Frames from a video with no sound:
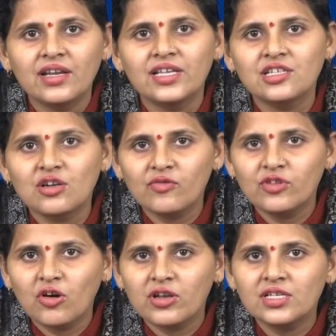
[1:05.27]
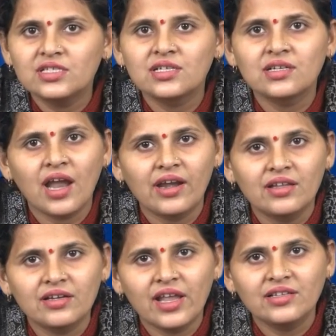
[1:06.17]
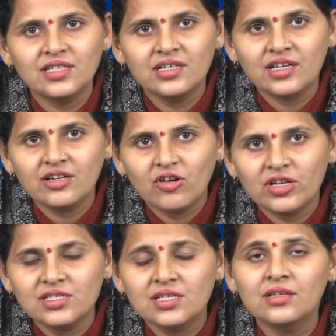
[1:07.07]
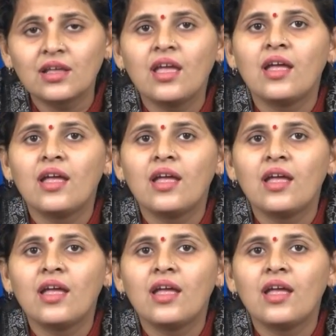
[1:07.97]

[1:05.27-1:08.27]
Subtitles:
nature of the origin and the tangent at origin.